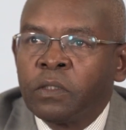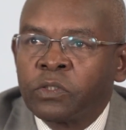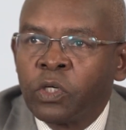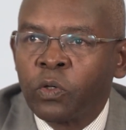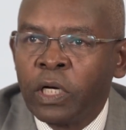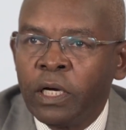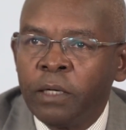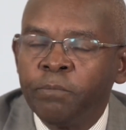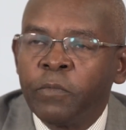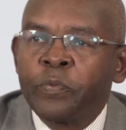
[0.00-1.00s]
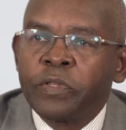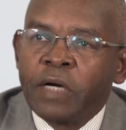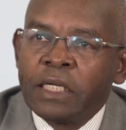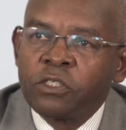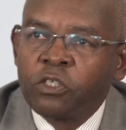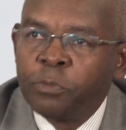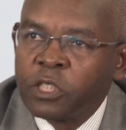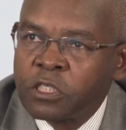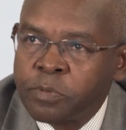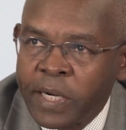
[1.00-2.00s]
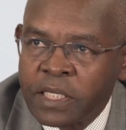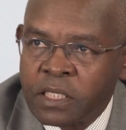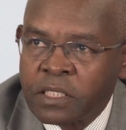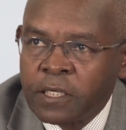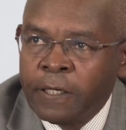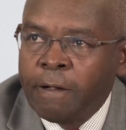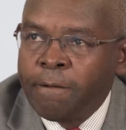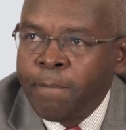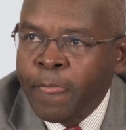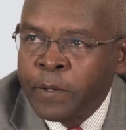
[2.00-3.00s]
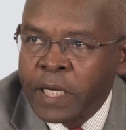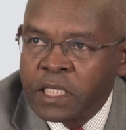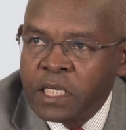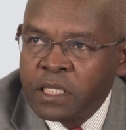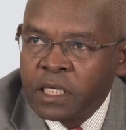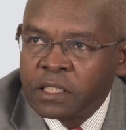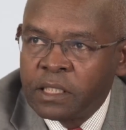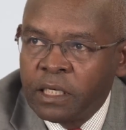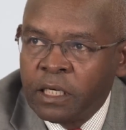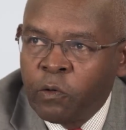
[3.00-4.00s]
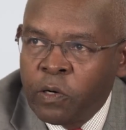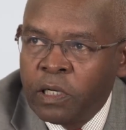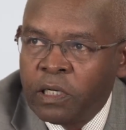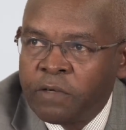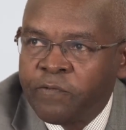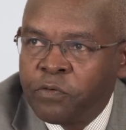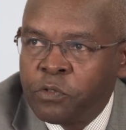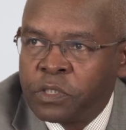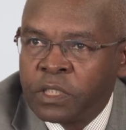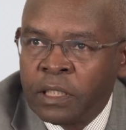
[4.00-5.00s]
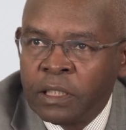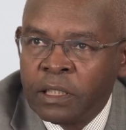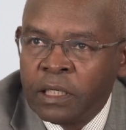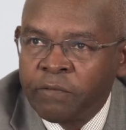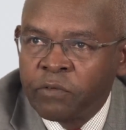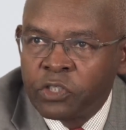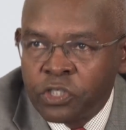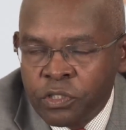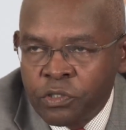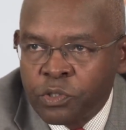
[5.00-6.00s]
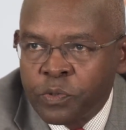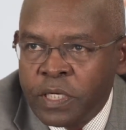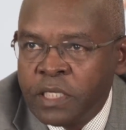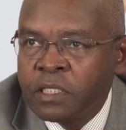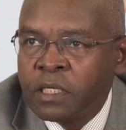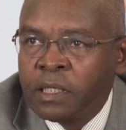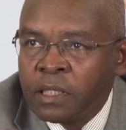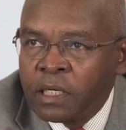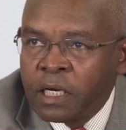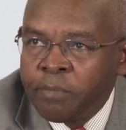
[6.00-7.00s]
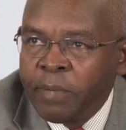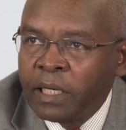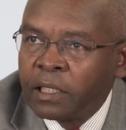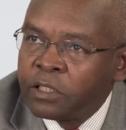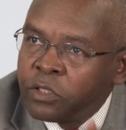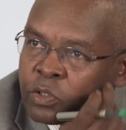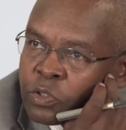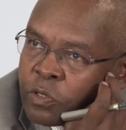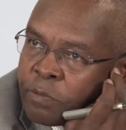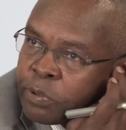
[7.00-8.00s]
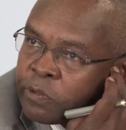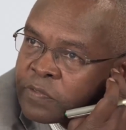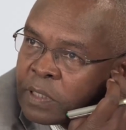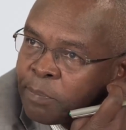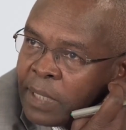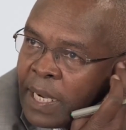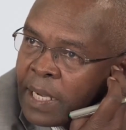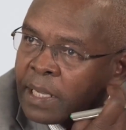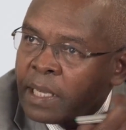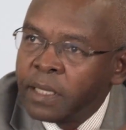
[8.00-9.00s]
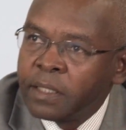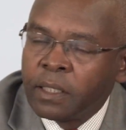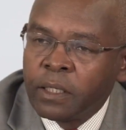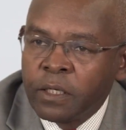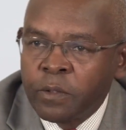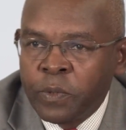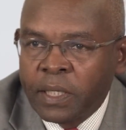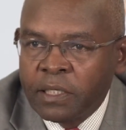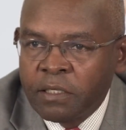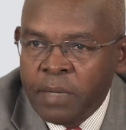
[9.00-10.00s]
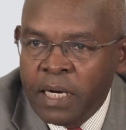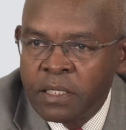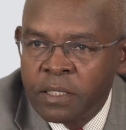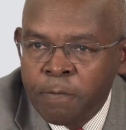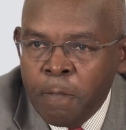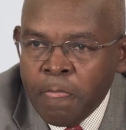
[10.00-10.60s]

So with regard to commodity prices, you can see that oil and food have continued to ease, mainly due to improved supply and weaker demand.